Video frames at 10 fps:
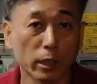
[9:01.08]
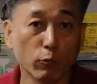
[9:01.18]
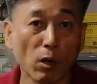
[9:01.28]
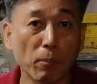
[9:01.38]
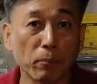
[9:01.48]
It
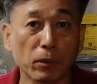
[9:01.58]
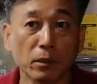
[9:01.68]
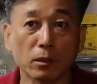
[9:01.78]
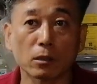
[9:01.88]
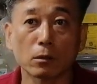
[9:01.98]
will be
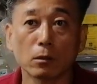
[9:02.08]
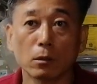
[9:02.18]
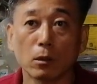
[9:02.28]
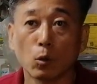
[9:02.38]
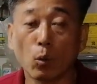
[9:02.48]
burned.
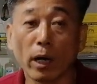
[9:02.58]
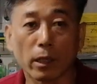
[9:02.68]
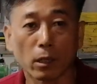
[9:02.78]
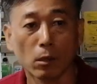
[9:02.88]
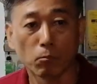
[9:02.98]

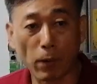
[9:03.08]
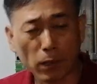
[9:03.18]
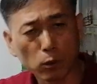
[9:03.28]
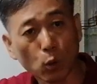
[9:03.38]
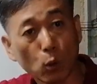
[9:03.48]
Why?
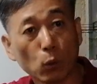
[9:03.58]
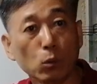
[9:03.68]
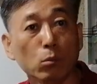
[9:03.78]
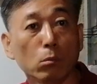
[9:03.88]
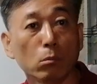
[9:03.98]
Break the law.